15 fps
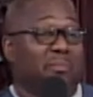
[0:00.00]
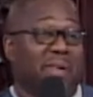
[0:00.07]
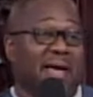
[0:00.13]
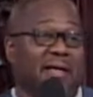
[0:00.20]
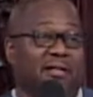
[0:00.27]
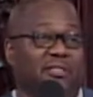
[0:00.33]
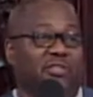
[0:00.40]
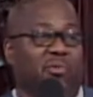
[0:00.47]
a
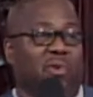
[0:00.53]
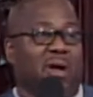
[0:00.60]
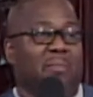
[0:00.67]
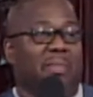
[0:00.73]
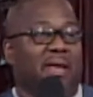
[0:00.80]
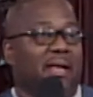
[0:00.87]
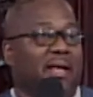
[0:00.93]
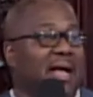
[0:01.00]
manager where
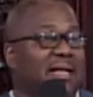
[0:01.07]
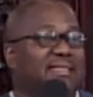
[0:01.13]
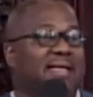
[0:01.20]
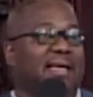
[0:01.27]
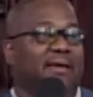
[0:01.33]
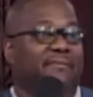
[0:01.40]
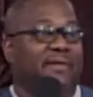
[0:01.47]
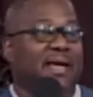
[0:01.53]
I'm at. I
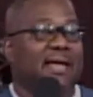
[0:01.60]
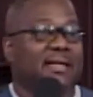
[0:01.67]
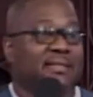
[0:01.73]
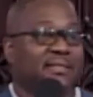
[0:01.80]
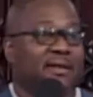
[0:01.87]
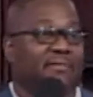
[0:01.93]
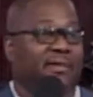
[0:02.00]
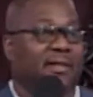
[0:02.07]
take
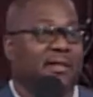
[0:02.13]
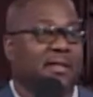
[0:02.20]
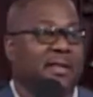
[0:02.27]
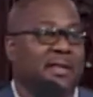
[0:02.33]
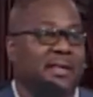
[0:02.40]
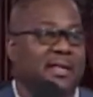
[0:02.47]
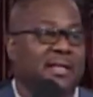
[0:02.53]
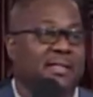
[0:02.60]
advantage of it.
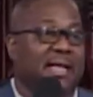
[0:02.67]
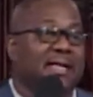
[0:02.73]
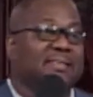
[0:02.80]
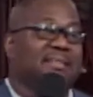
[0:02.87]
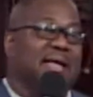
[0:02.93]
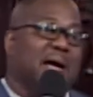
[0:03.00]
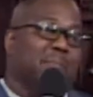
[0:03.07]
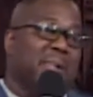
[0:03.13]

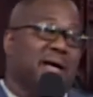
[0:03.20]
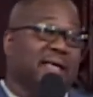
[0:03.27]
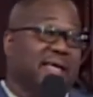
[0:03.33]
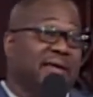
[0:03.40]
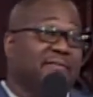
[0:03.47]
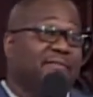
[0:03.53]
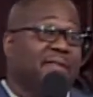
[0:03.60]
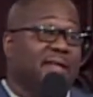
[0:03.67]
That's not my
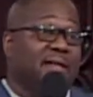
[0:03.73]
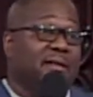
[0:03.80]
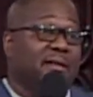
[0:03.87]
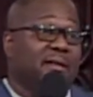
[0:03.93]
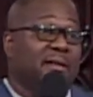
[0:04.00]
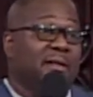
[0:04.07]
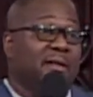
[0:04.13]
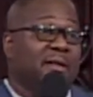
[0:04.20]

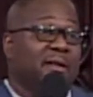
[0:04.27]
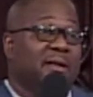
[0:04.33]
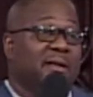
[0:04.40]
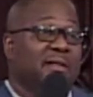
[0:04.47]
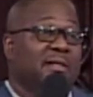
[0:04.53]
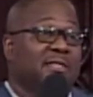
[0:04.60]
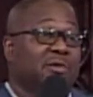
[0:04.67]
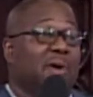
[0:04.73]
gifting,
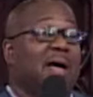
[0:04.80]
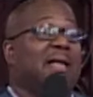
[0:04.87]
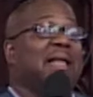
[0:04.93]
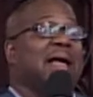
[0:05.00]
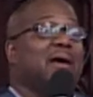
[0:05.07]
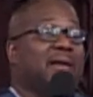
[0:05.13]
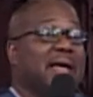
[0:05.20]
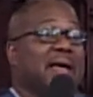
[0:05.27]
so I
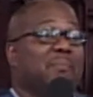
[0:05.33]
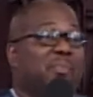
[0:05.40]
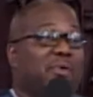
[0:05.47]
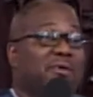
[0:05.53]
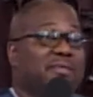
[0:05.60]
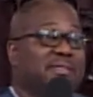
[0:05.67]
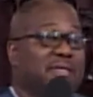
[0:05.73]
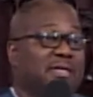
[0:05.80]
allow that
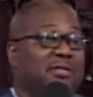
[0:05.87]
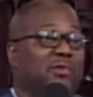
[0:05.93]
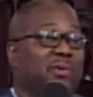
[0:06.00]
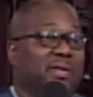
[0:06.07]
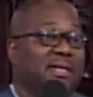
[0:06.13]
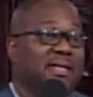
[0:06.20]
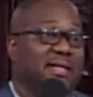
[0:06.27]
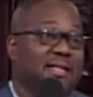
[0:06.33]
person to do
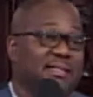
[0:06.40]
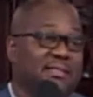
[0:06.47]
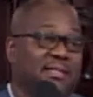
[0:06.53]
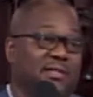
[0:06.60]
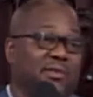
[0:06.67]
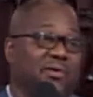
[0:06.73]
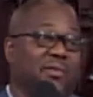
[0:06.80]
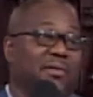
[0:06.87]
what he needs
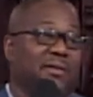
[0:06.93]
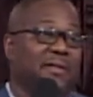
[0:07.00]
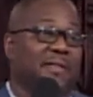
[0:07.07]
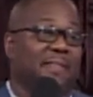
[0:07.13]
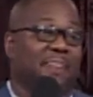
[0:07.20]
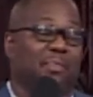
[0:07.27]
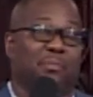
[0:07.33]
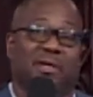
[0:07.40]
to do.
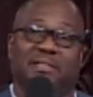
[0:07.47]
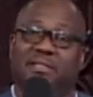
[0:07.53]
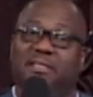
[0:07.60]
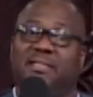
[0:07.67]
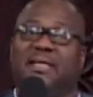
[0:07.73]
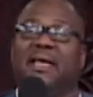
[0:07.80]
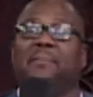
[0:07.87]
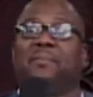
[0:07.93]
But
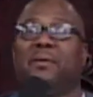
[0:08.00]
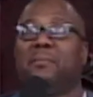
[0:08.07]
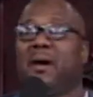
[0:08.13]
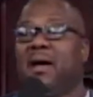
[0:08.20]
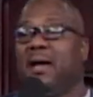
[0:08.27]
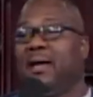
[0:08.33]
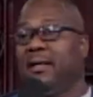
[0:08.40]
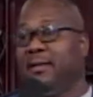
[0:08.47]
just keep in
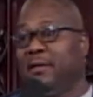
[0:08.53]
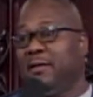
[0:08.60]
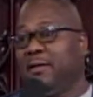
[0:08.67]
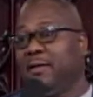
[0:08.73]
mind,